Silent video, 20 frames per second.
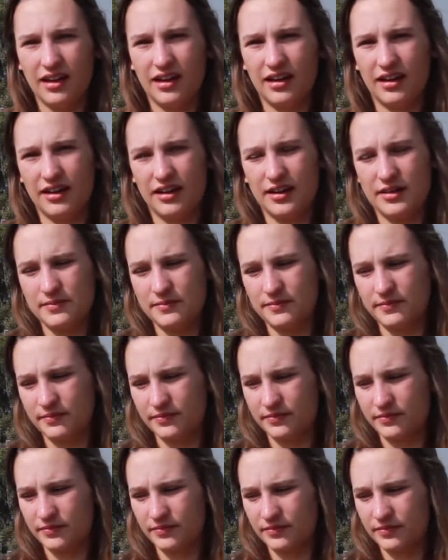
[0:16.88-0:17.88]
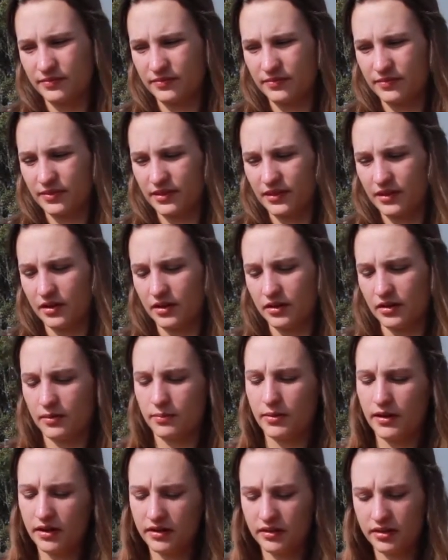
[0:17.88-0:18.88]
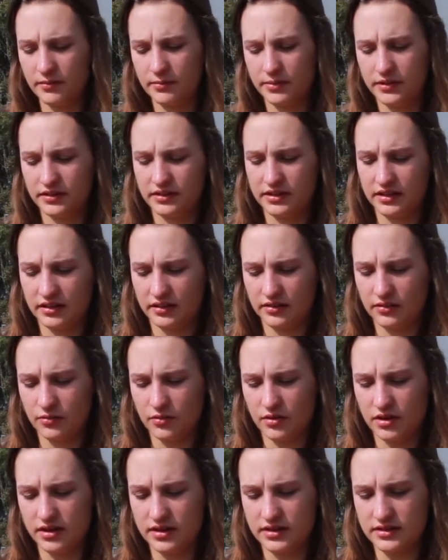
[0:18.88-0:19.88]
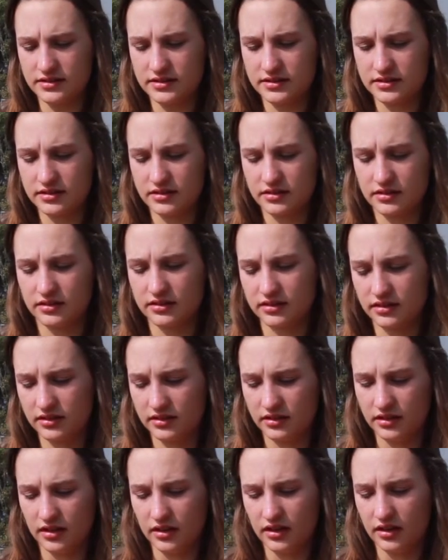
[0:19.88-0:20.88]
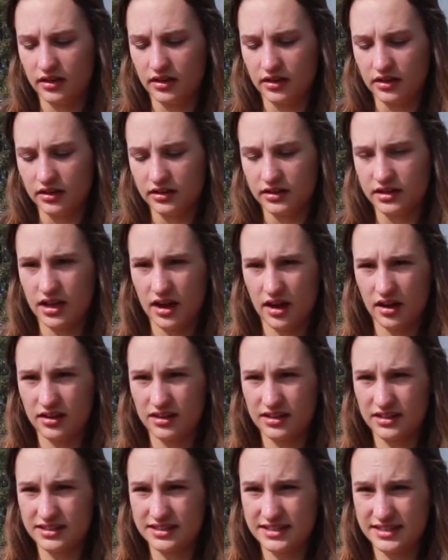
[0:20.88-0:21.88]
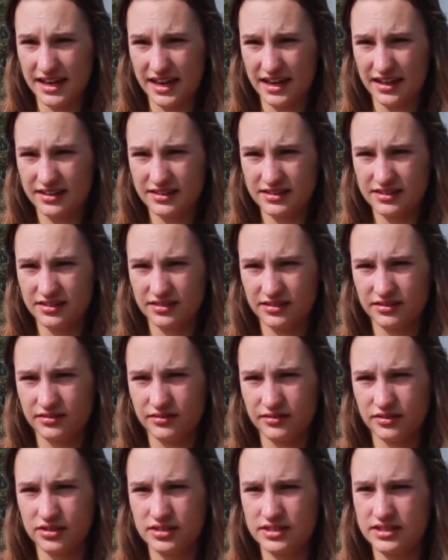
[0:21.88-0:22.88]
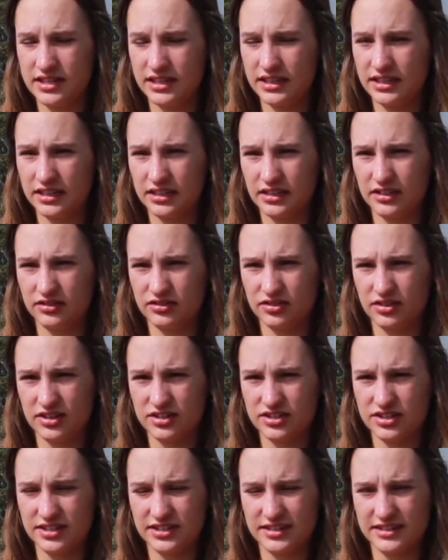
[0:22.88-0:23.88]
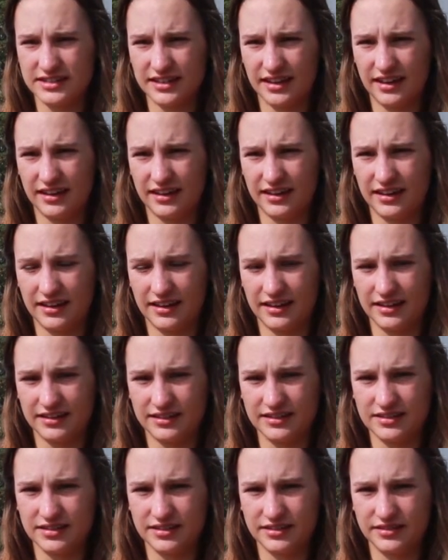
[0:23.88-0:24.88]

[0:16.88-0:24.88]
Um, part of the building was carrying sand, digging trenches, and